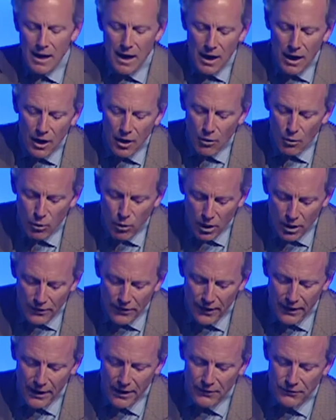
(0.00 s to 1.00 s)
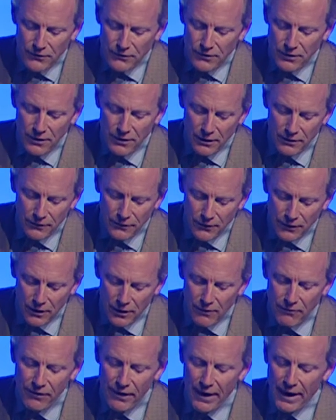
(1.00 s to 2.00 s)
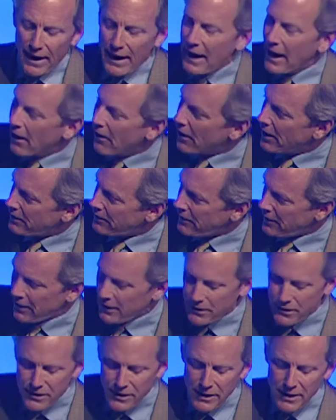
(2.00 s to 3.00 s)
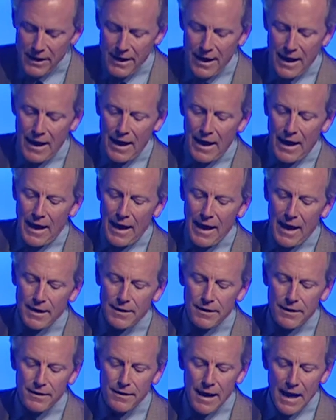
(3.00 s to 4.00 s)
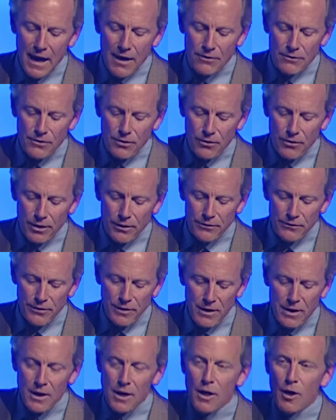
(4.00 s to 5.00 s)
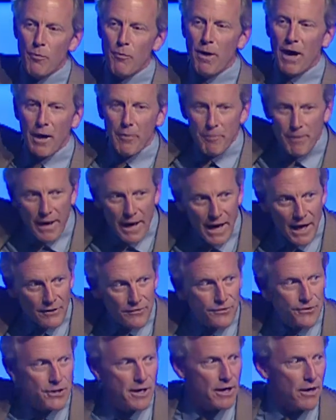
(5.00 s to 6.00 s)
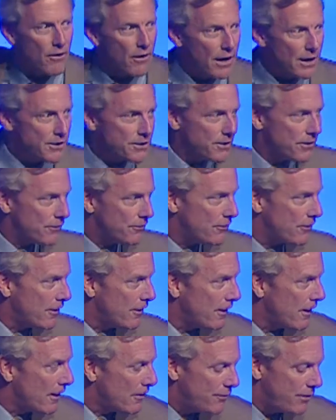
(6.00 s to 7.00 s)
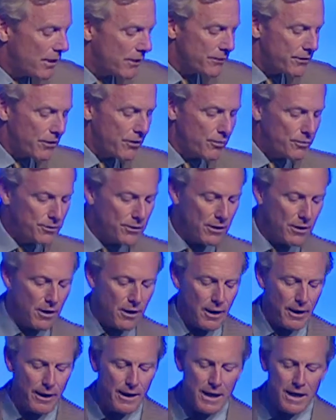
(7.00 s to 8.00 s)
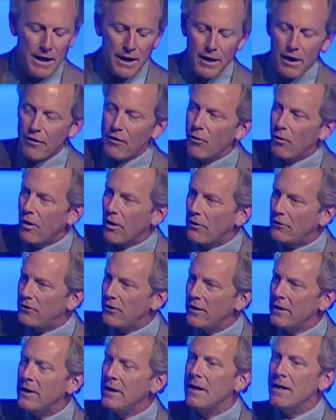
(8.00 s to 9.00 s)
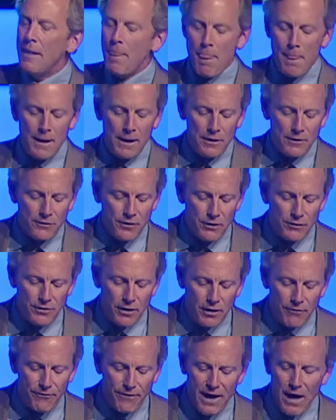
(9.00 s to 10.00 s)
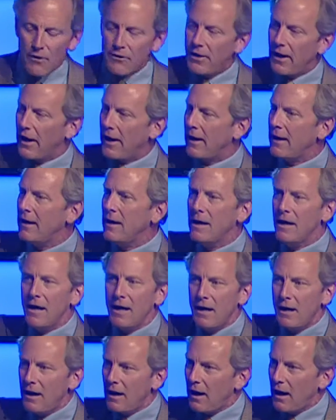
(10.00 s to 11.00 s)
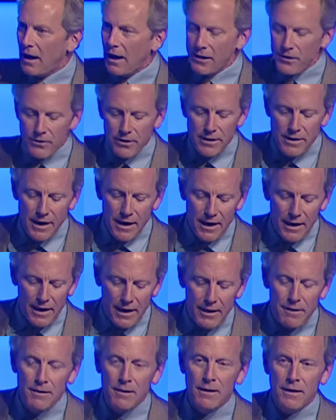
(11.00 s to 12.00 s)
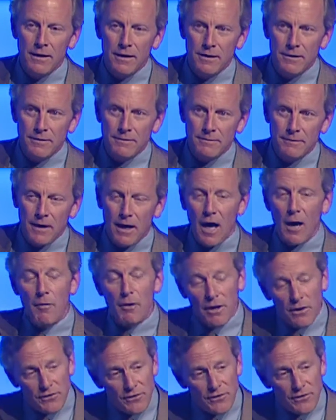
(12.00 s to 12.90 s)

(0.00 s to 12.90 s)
our worthiness to conserve the heritage handed down to us by past generations of Delta Upsilon. In other words, since our founding 180, I'm going to